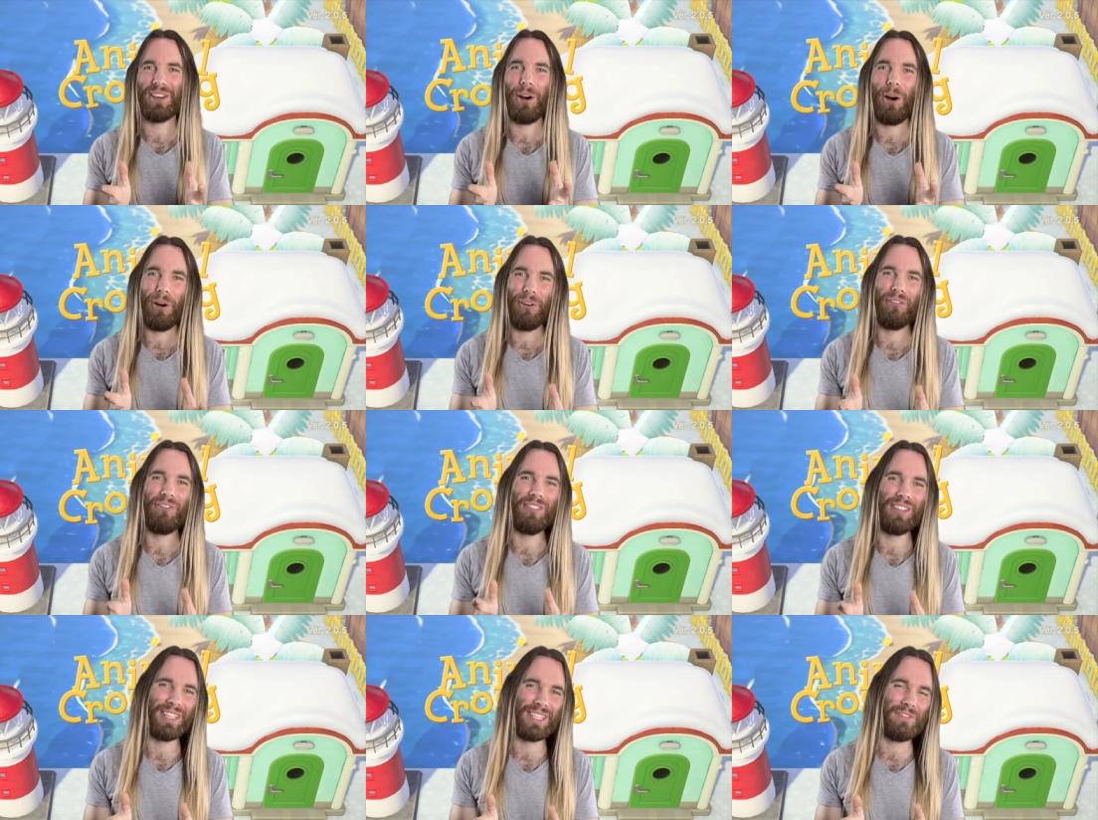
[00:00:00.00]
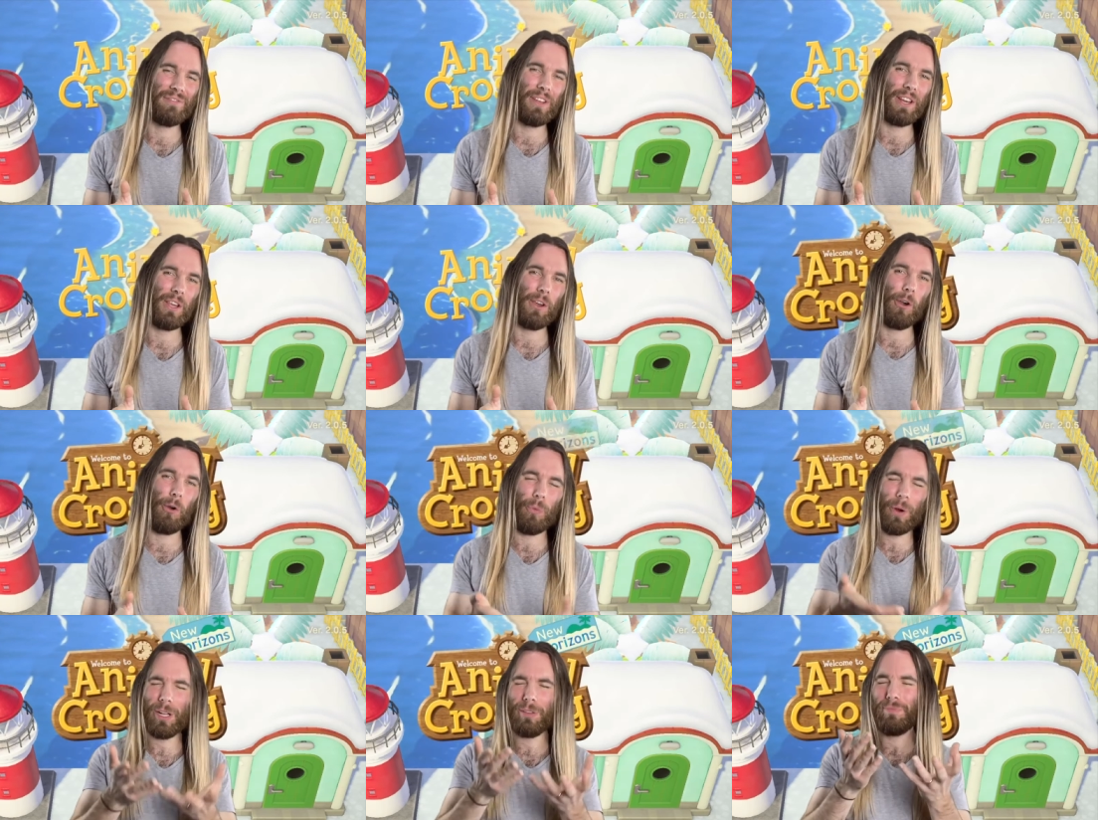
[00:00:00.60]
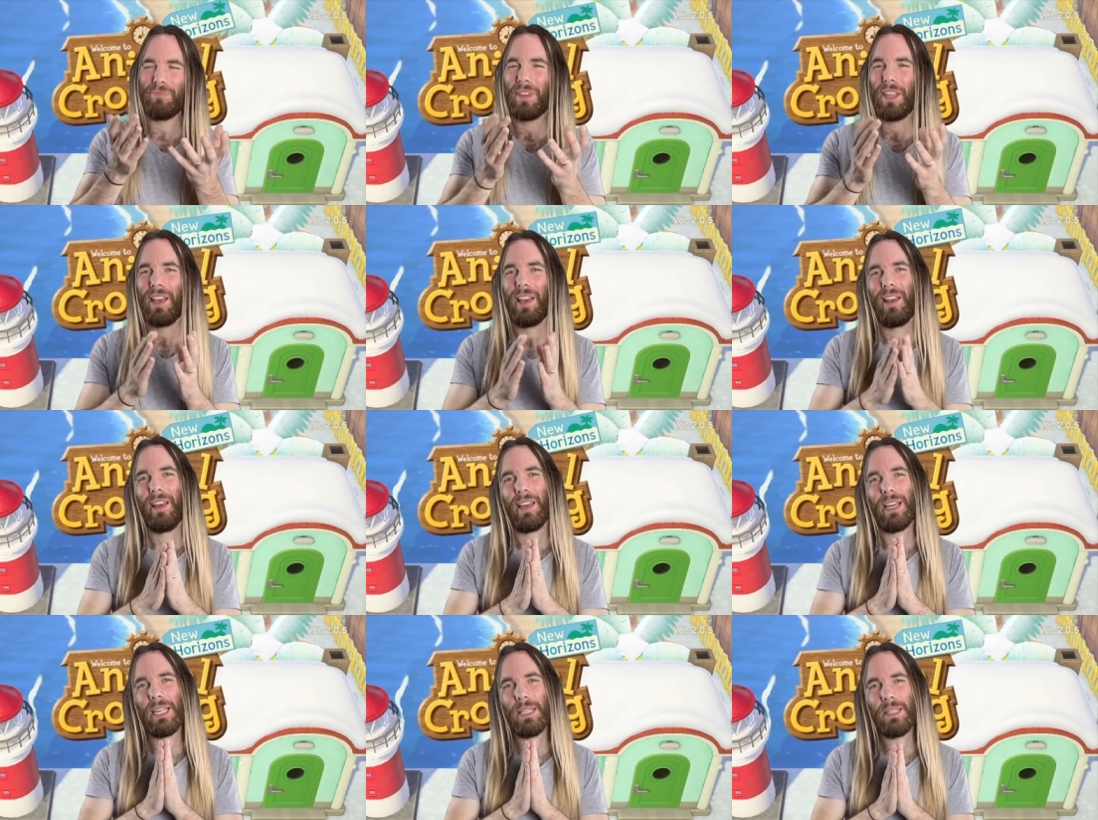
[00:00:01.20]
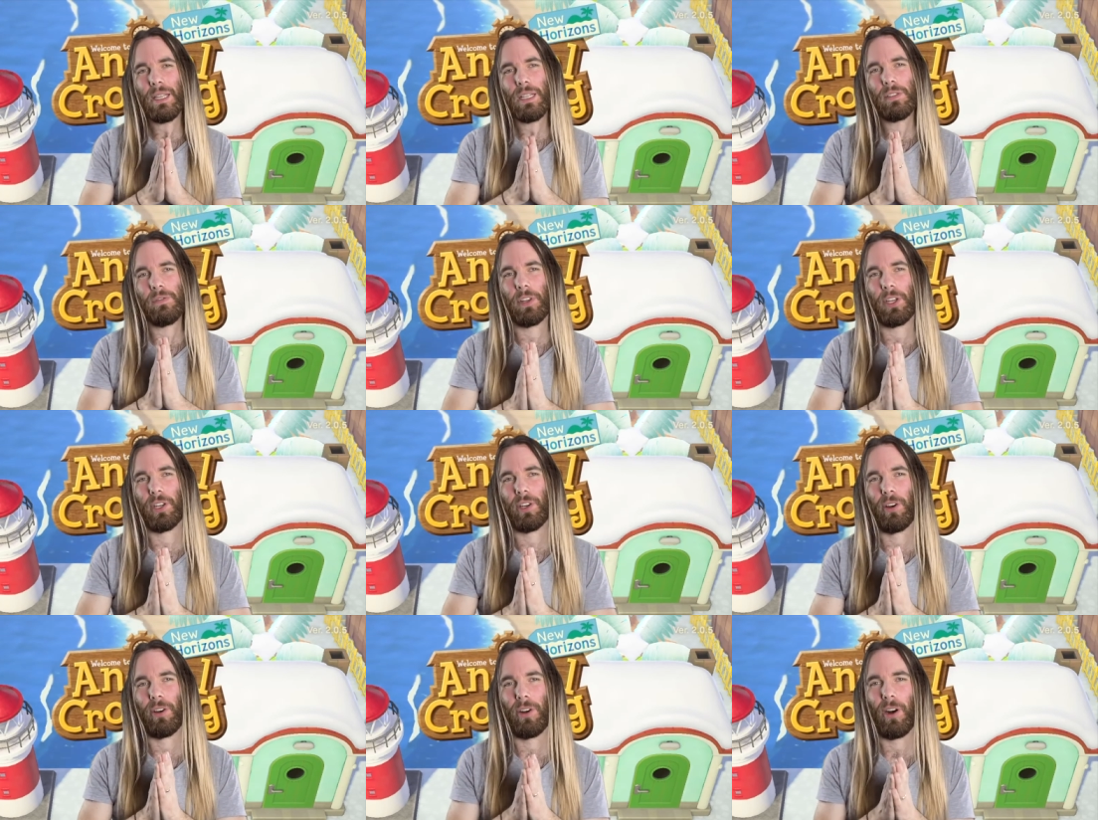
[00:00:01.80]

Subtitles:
of this video? Well, in this video,